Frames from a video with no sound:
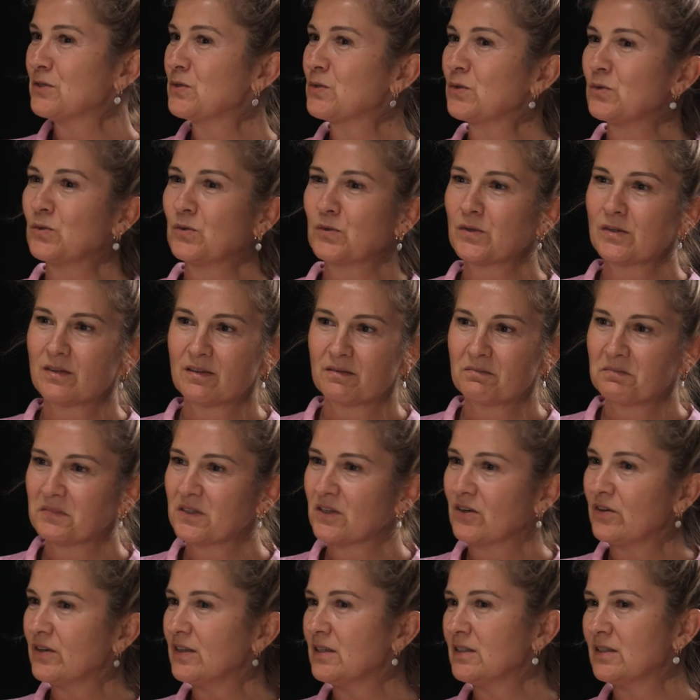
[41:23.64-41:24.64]
is awesome.
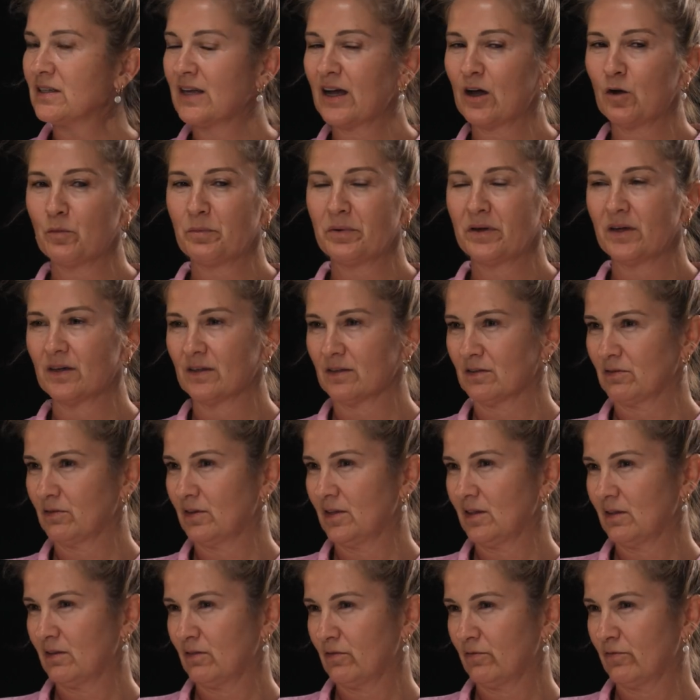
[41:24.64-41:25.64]
So he's helping us
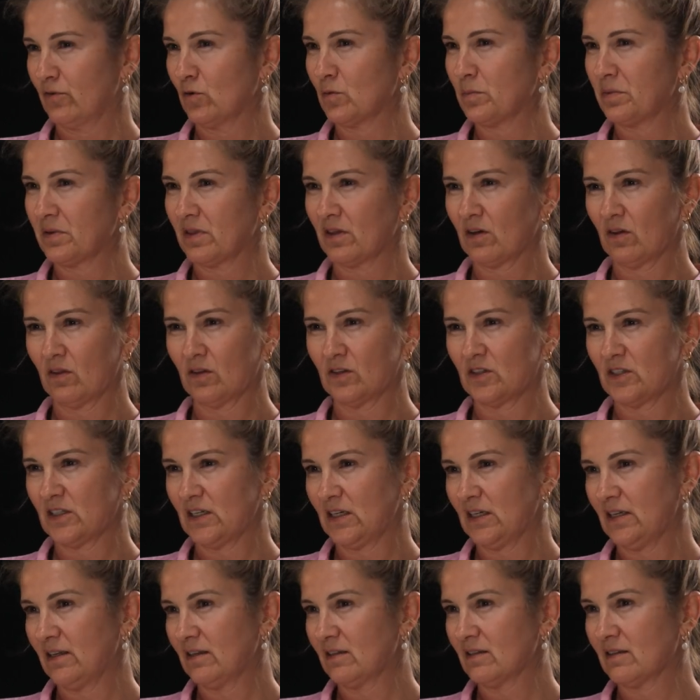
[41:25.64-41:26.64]
with foot
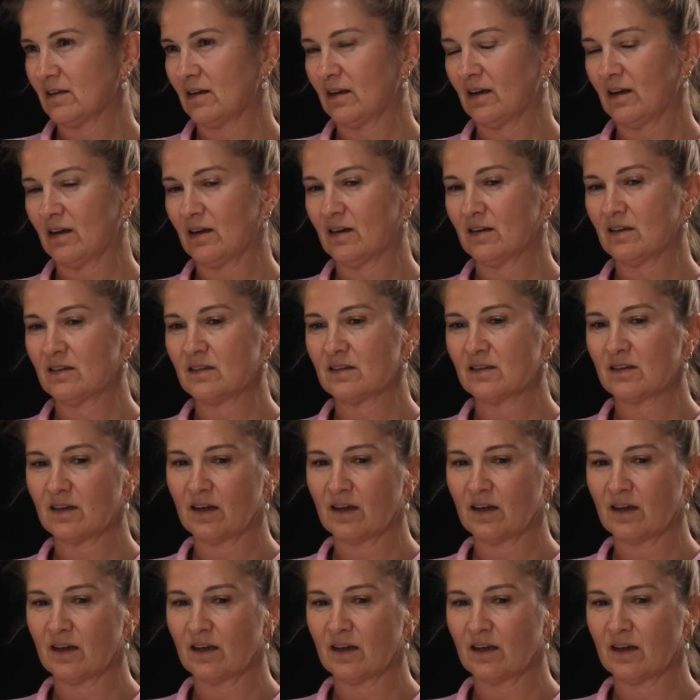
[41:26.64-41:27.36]
pathologies and